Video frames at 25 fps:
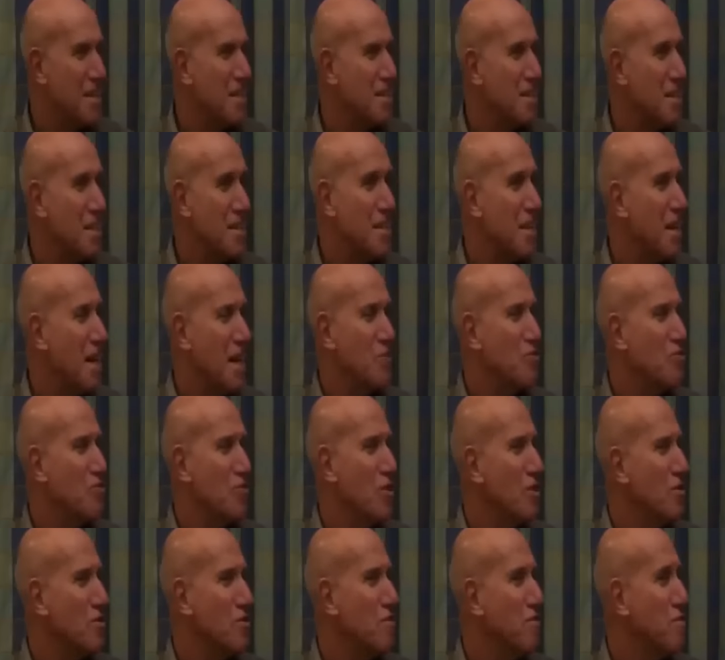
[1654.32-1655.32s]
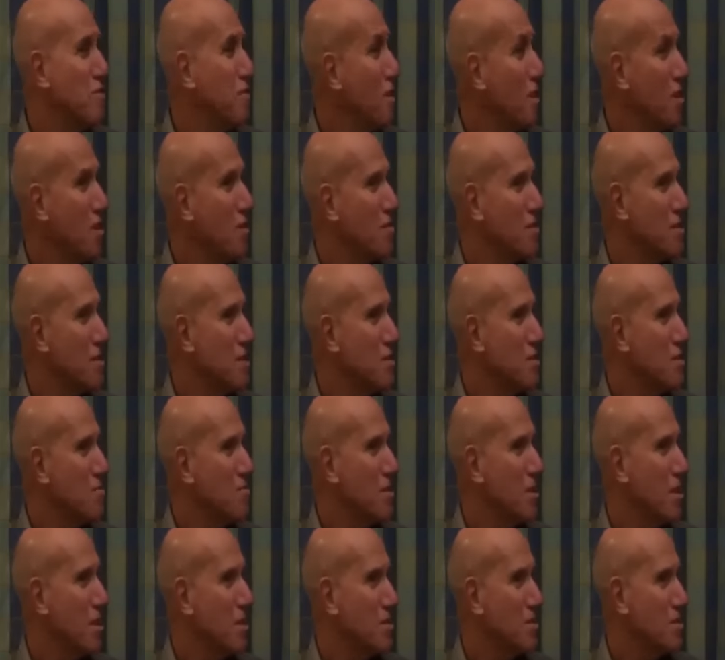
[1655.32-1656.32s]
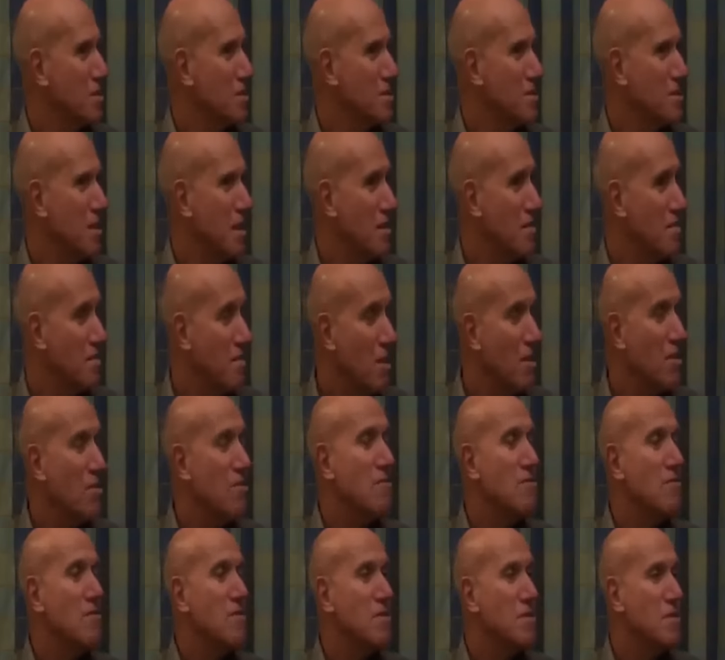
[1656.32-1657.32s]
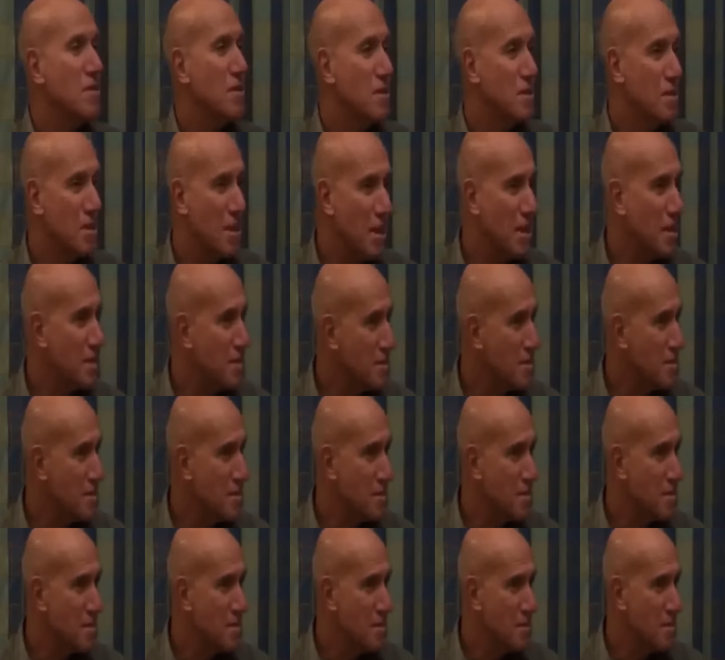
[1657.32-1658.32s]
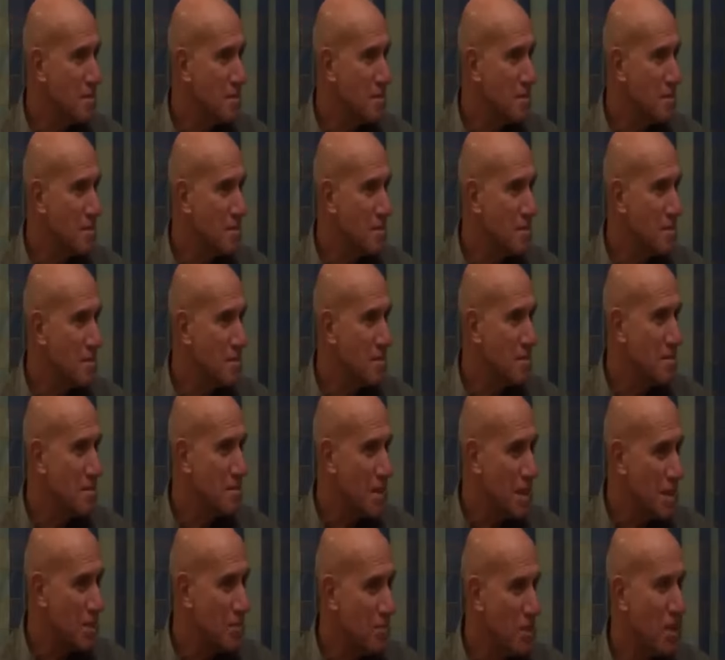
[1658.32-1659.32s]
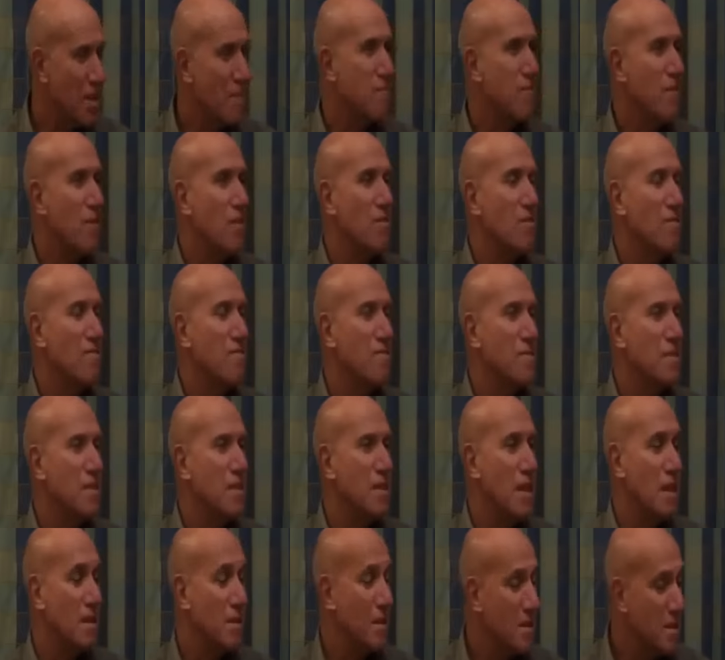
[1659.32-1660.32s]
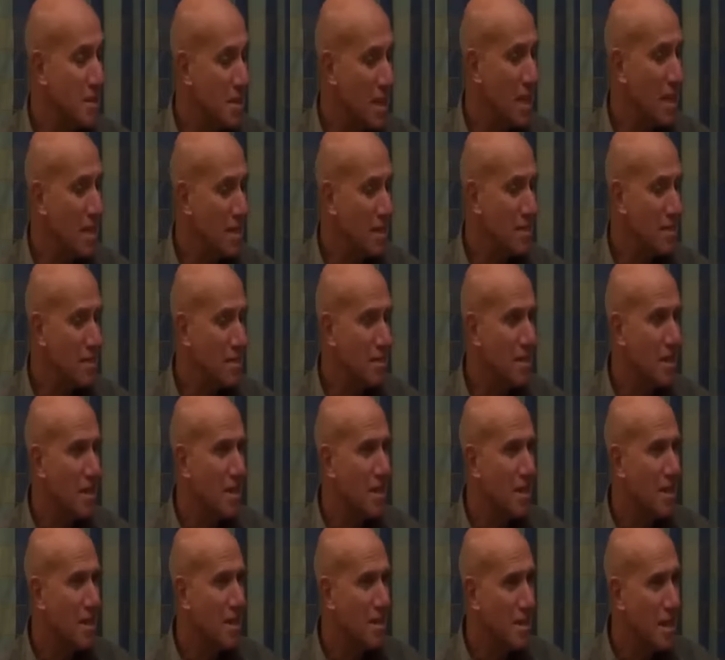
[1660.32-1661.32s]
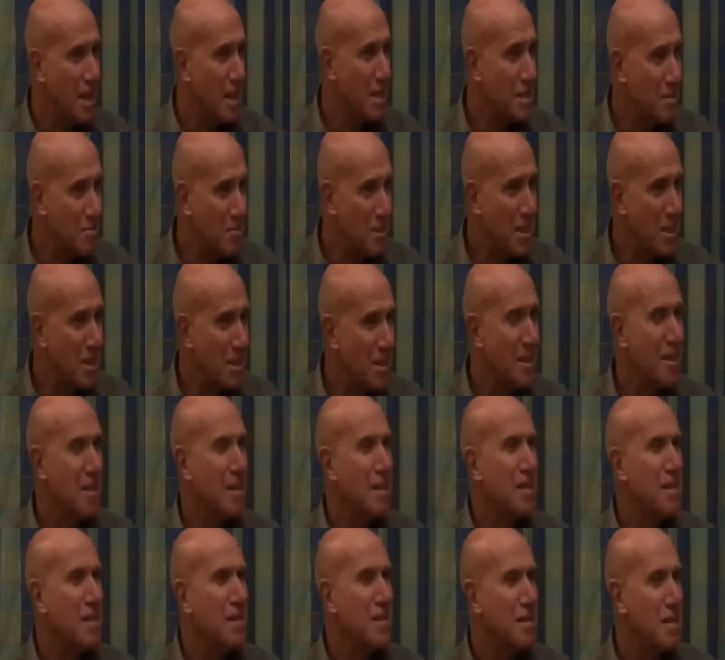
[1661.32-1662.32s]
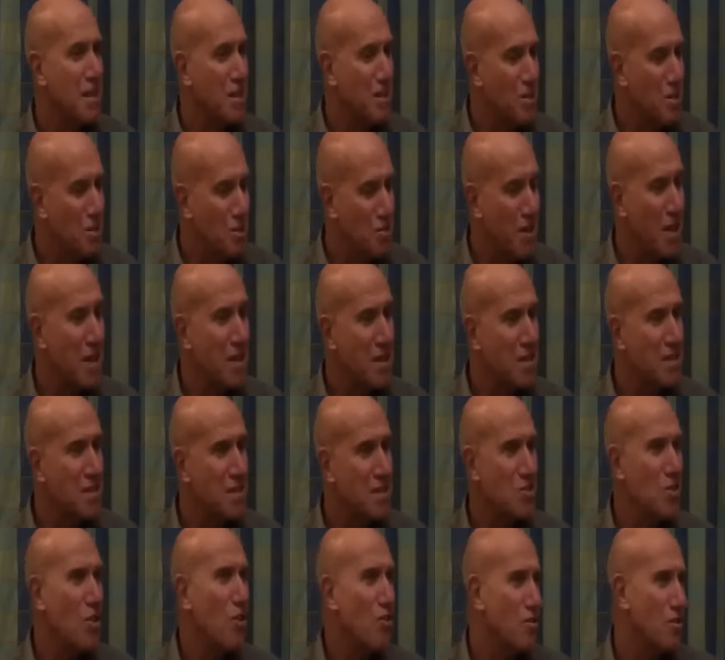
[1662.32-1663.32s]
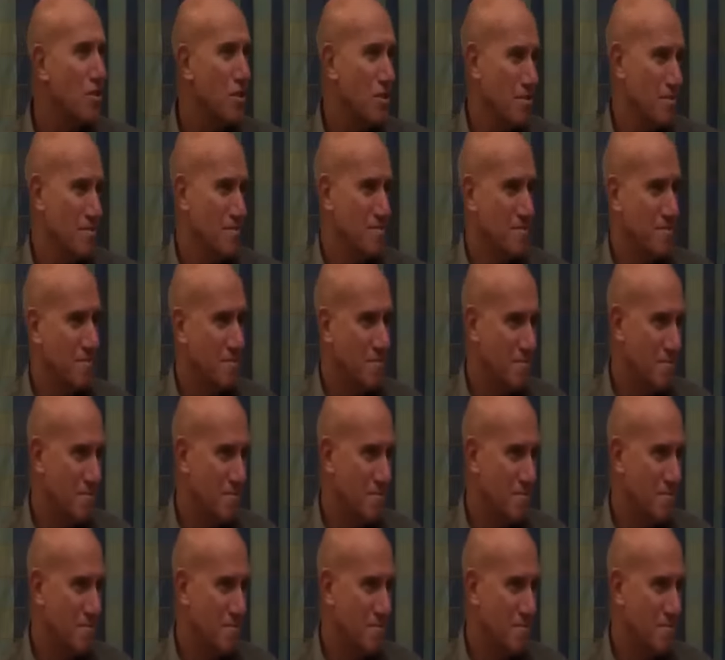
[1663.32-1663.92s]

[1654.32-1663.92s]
He said, I do not follow the Egyptologists. I follow the science. That's what I follow. And the science tells me that the Sphinx is older.